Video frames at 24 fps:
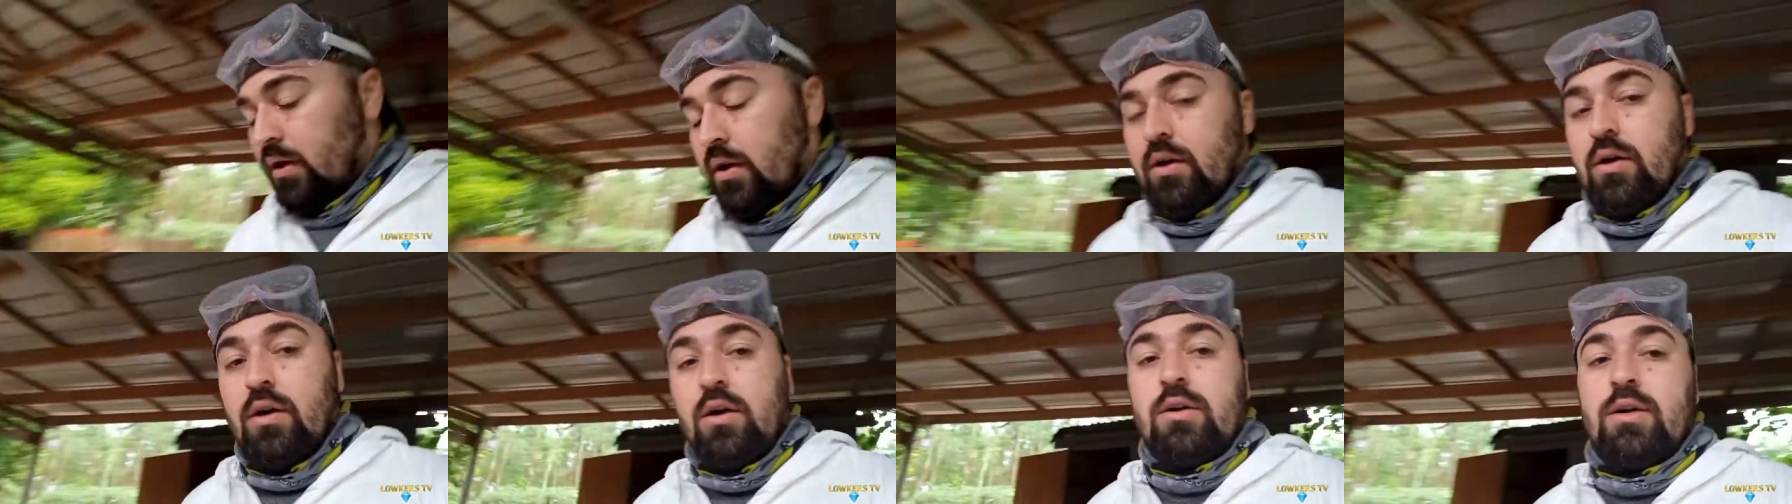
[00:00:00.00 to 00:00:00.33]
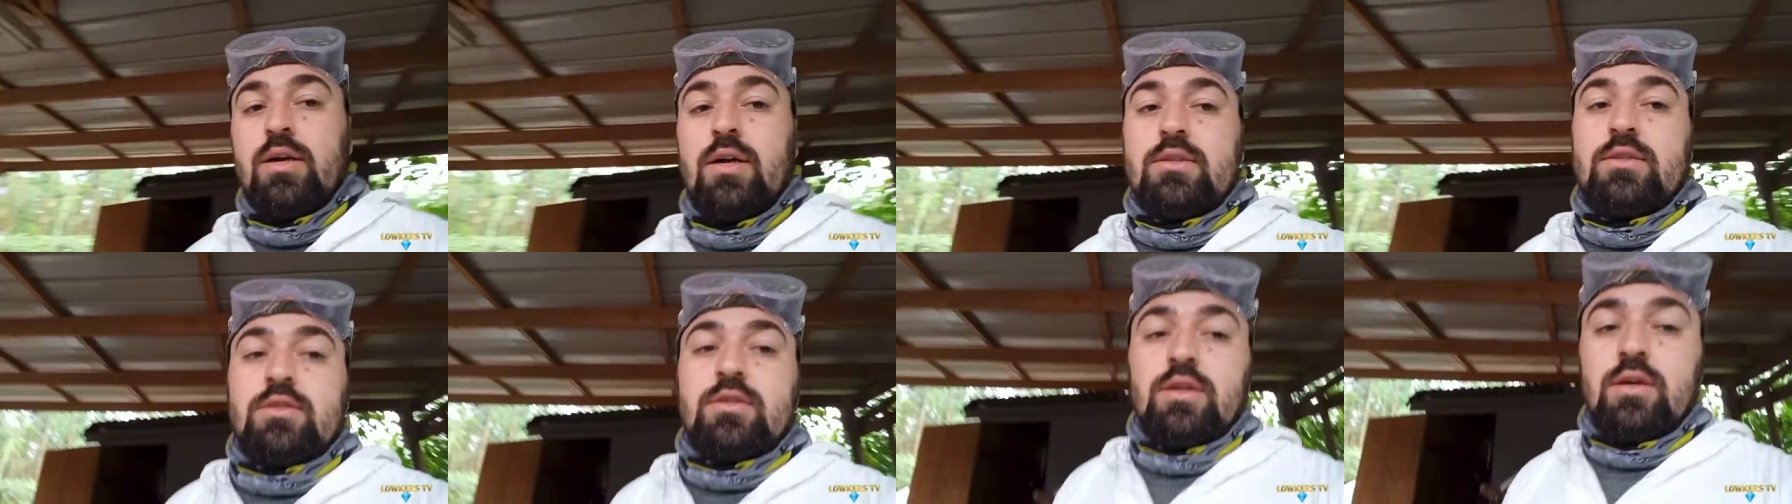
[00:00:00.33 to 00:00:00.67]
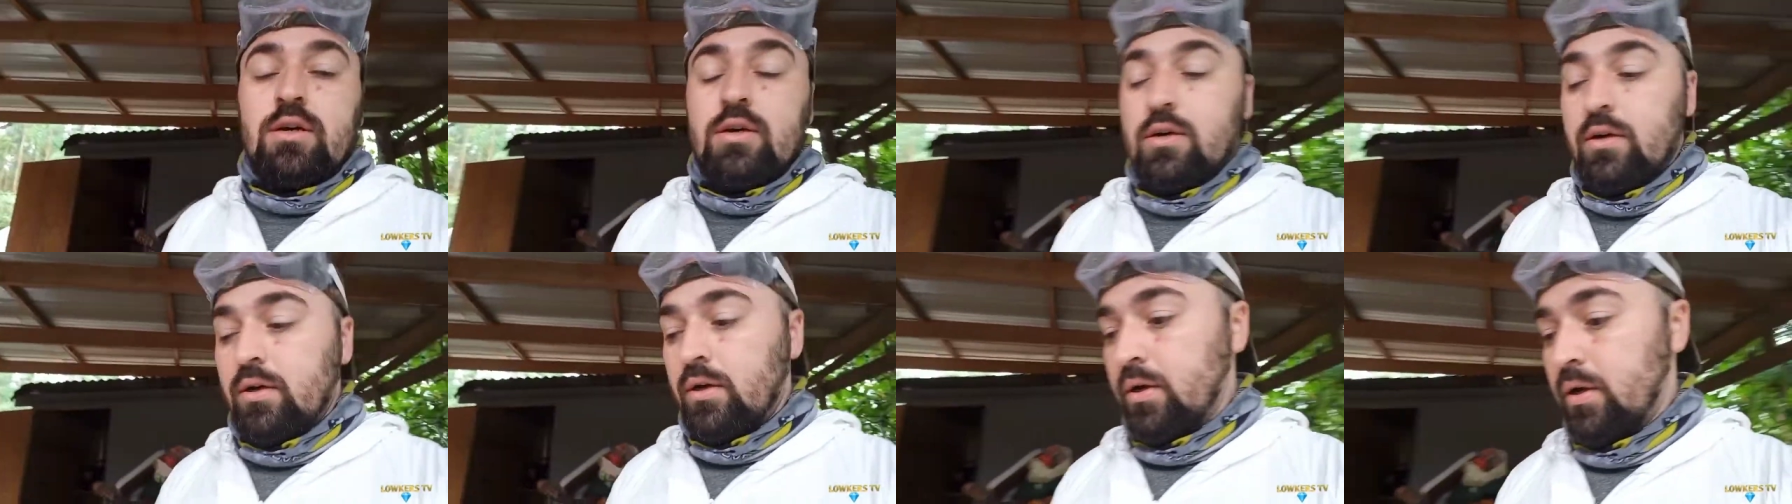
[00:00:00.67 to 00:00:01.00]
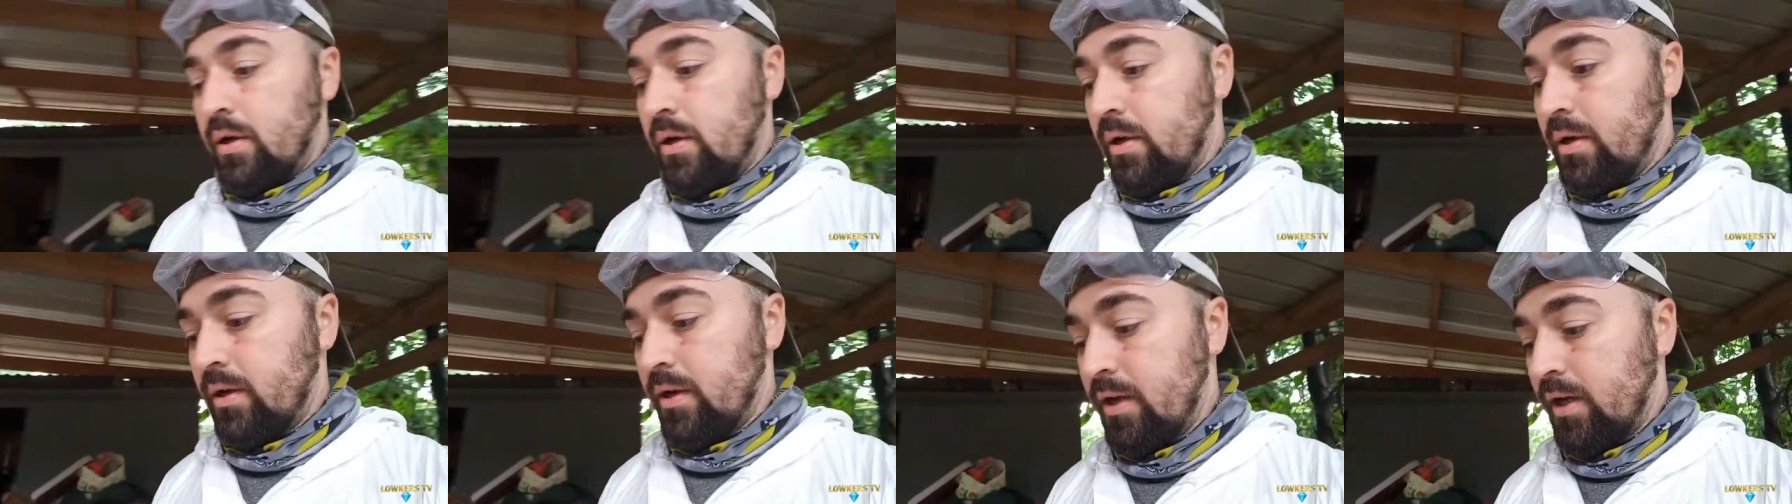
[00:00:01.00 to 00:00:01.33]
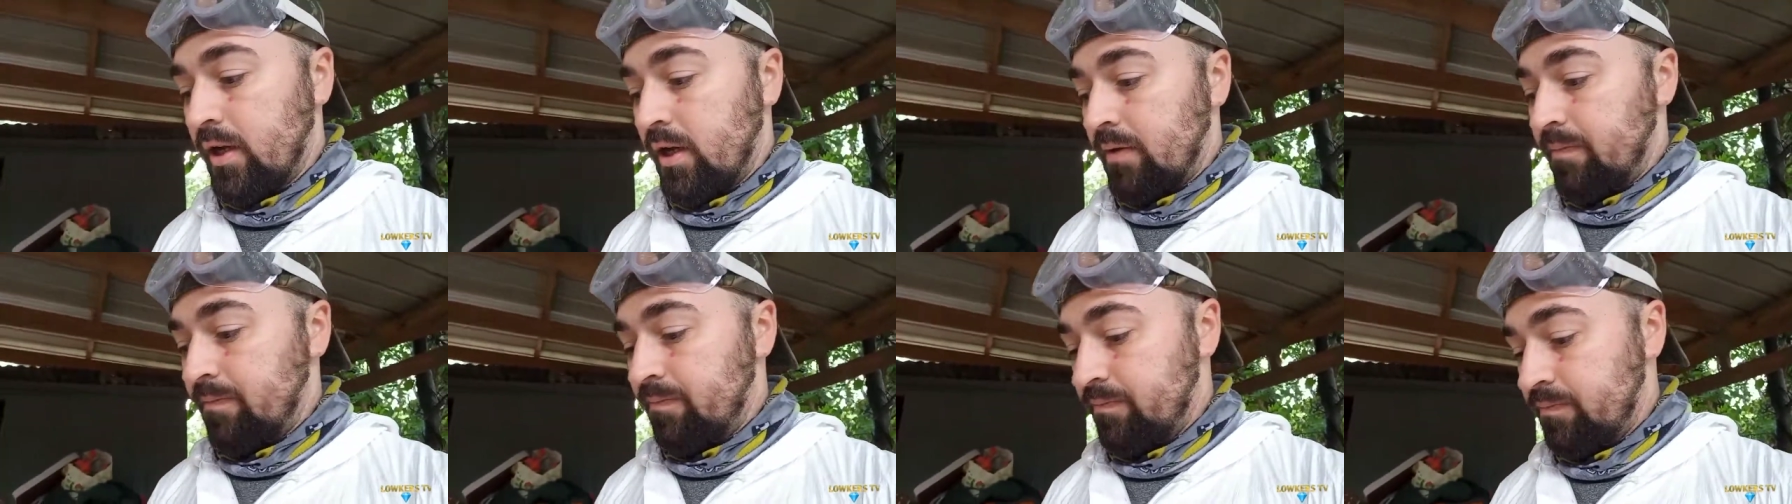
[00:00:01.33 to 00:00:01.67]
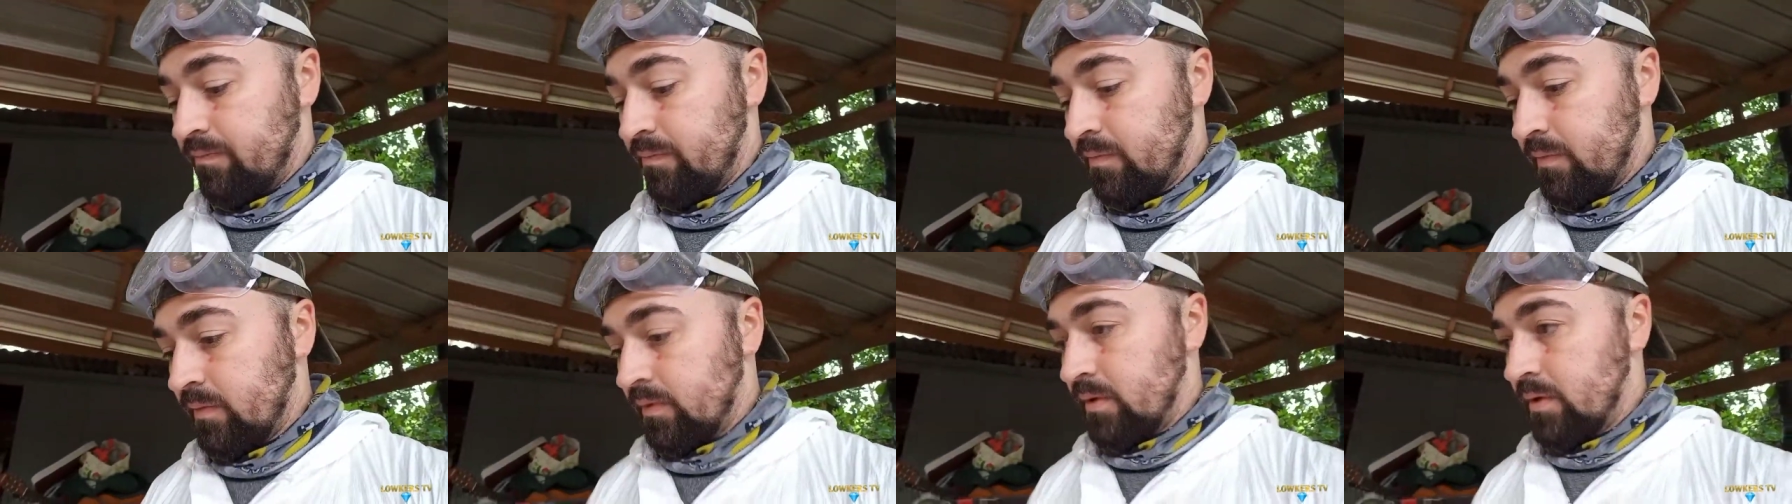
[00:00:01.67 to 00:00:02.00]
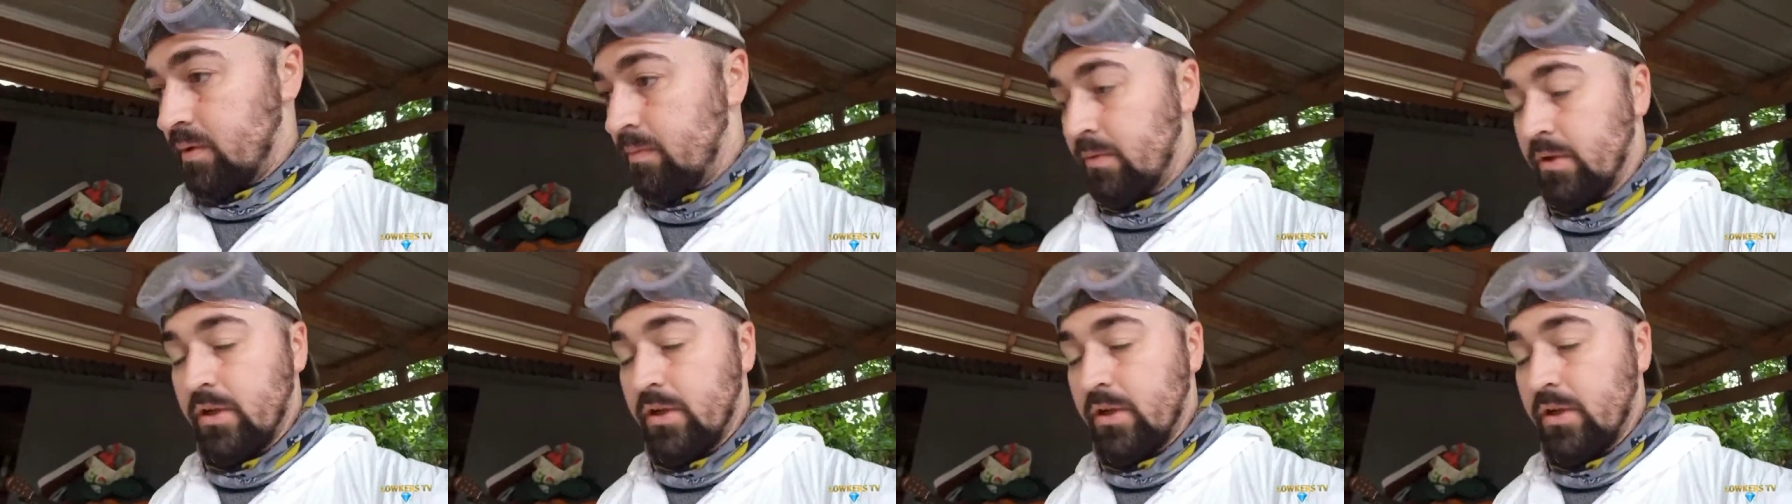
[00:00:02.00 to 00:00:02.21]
Alright, so I'm gonna